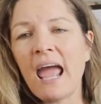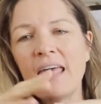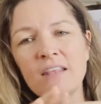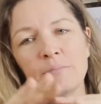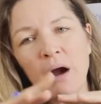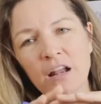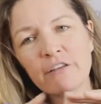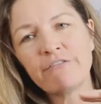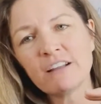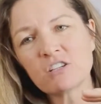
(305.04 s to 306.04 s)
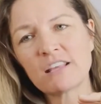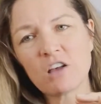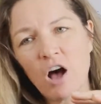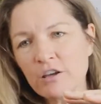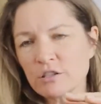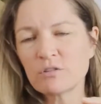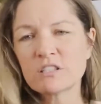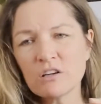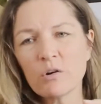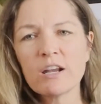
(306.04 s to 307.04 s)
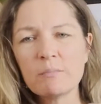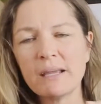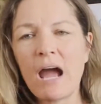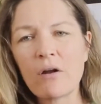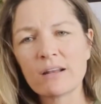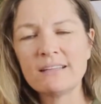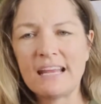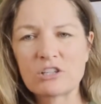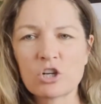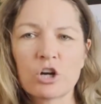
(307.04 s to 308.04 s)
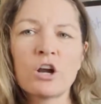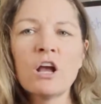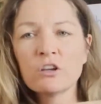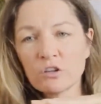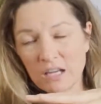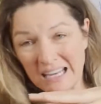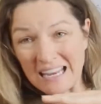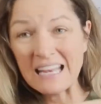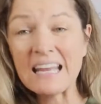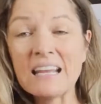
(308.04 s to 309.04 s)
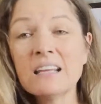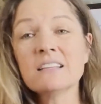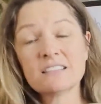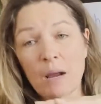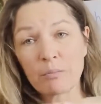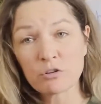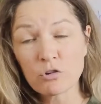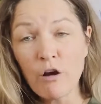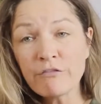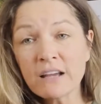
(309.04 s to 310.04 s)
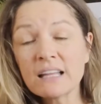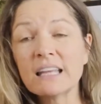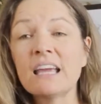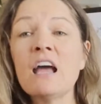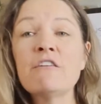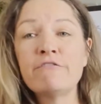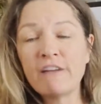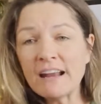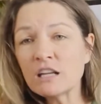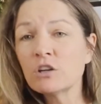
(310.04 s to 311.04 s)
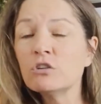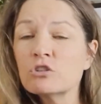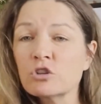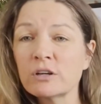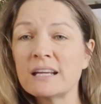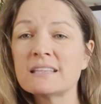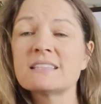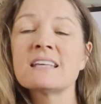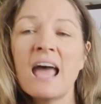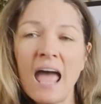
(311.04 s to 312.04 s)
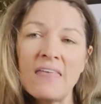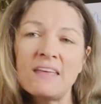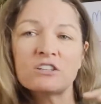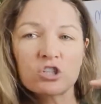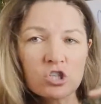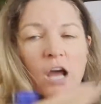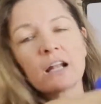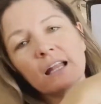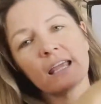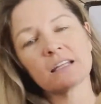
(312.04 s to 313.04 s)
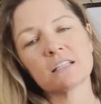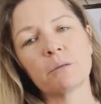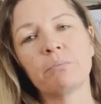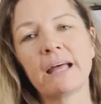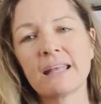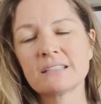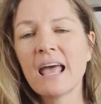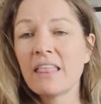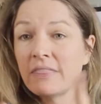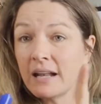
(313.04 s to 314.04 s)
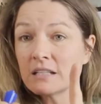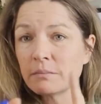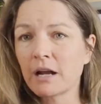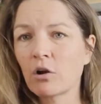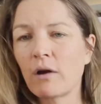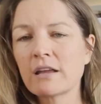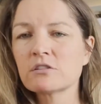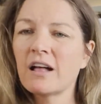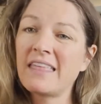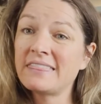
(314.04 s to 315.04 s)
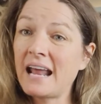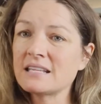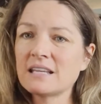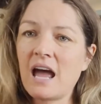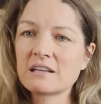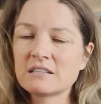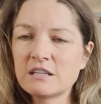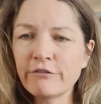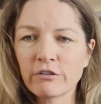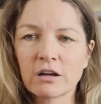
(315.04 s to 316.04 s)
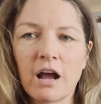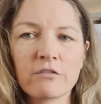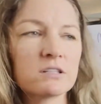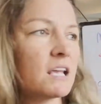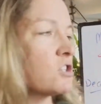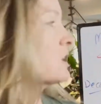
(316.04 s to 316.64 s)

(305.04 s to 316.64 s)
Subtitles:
and then part of the fungi is also still going to be out in nature eating saprotrophically, finding nutrients, and then shuttling it to the plant. And that is mycorrhizal, and that is a different conversation.